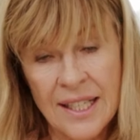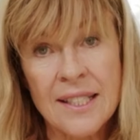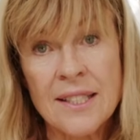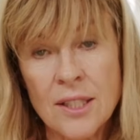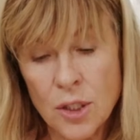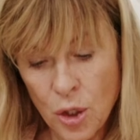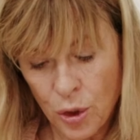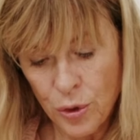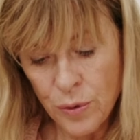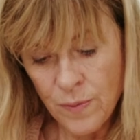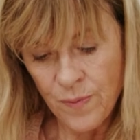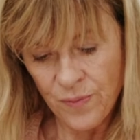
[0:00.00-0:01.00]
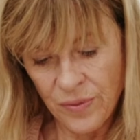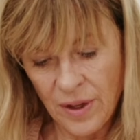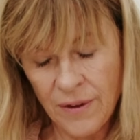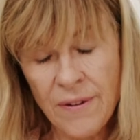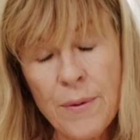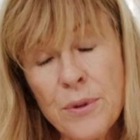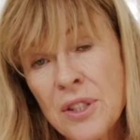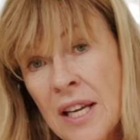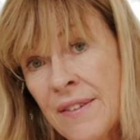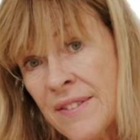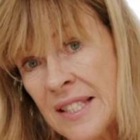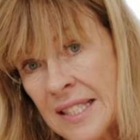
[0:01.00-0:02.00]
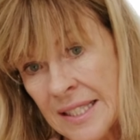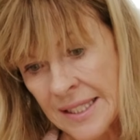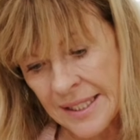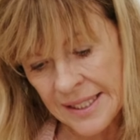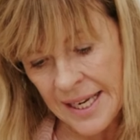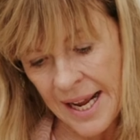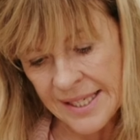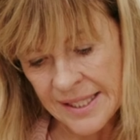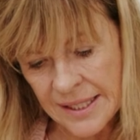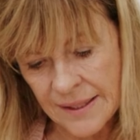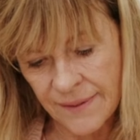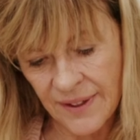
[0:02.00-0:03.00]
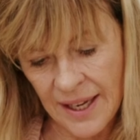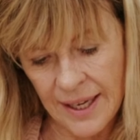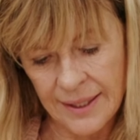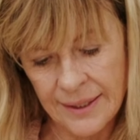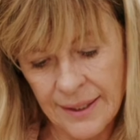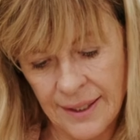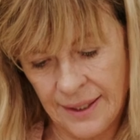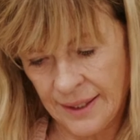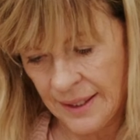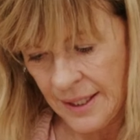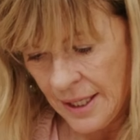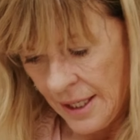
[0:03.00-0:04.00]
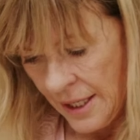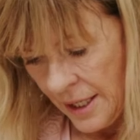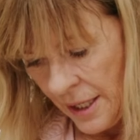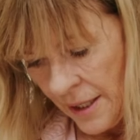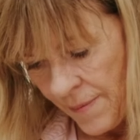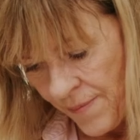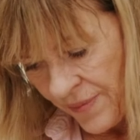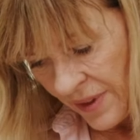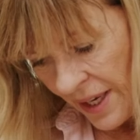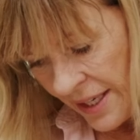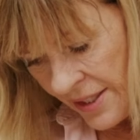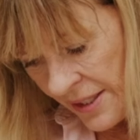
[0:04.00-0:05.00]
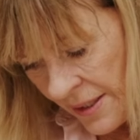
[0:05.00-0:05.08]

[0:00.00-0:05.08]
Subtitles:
So if I want to have slices of garlic, I'm